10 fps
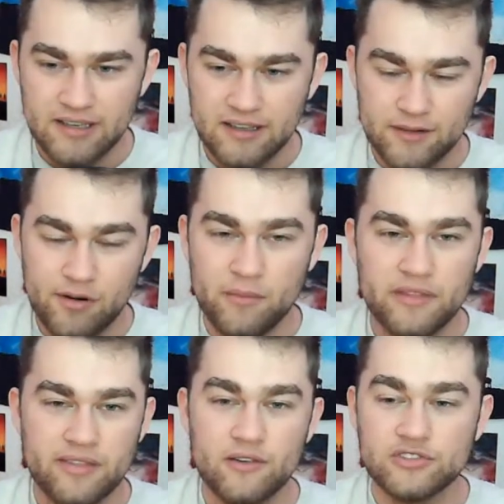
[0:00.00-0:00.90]
The problem
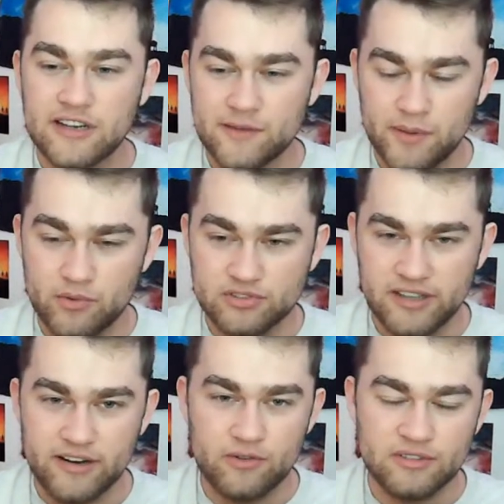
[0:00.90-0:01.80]
with those kind of people is they
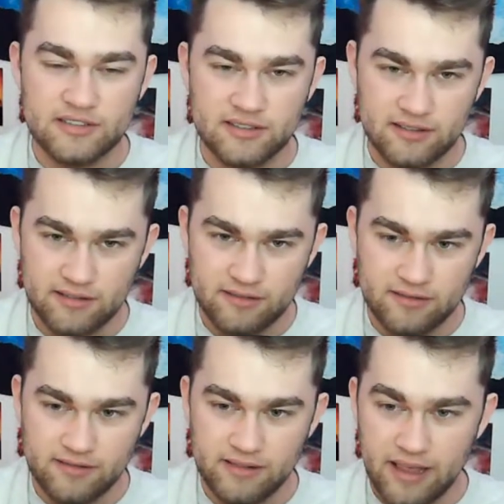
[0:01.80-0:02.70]
don't
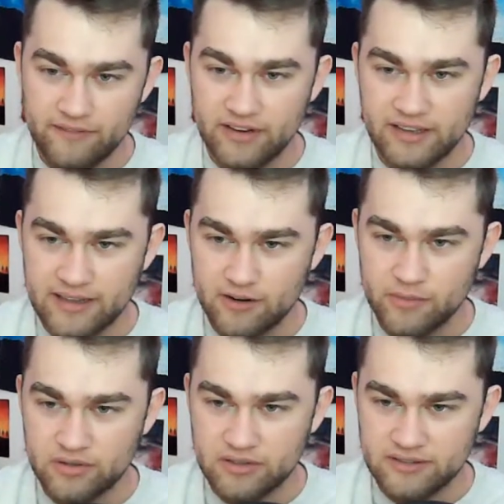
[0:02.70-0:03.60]
have any
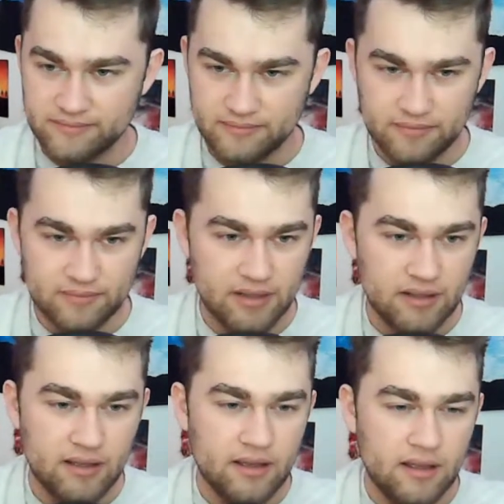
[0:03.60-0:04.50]
accountability.
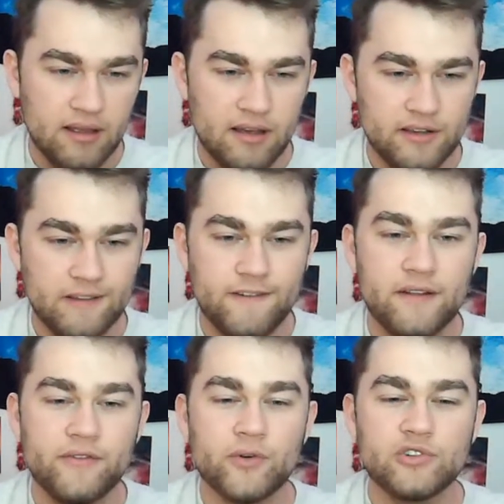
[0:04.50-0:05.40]
You have 50
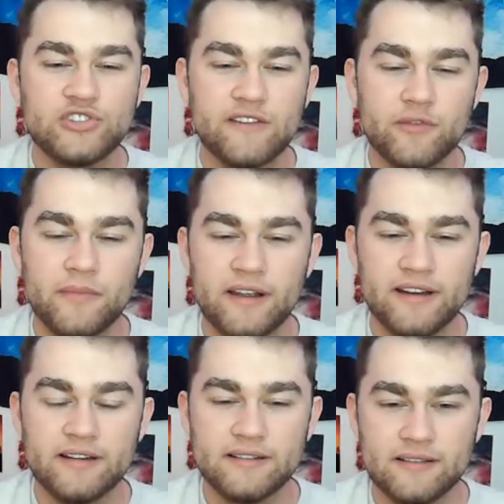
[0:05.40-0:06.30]
viewers and you haven't
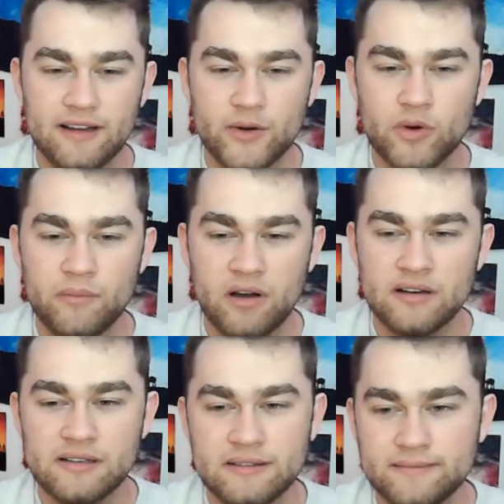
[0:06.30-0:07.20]
made anyone
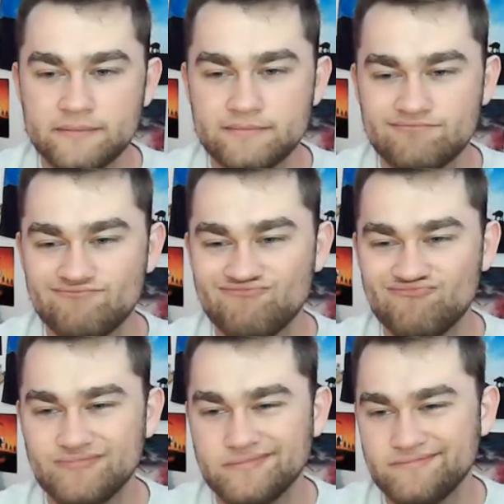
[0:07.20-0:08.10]
mod.
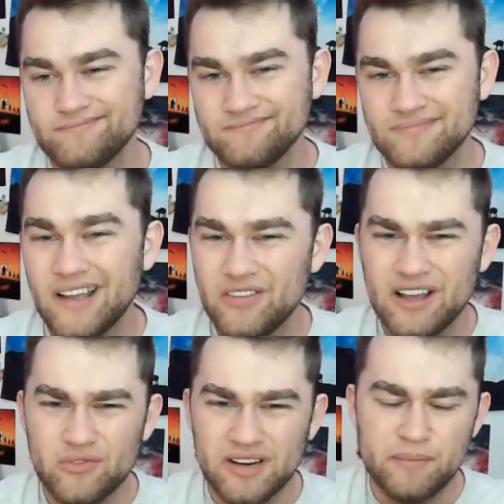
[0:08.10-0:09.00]
I feel like I
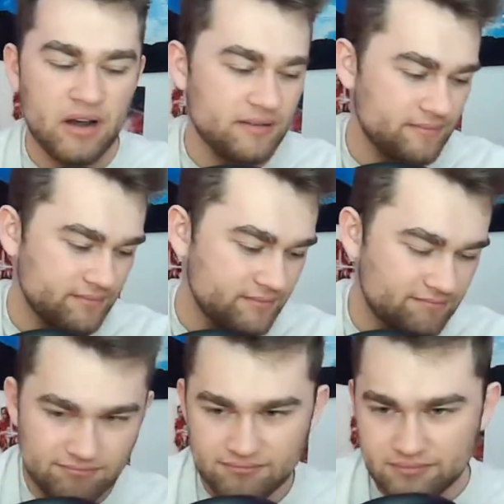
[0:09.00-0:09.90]
don't need a mod.
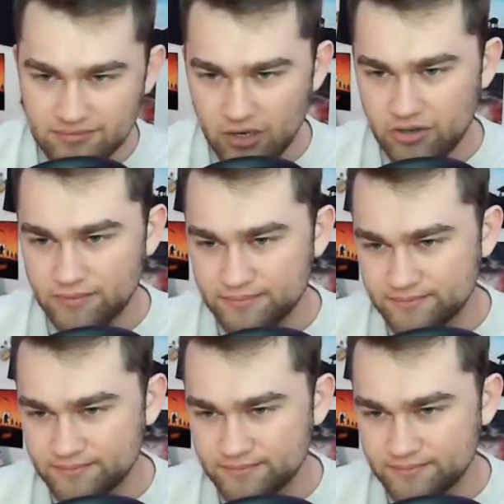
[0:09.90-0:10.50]
I don't know.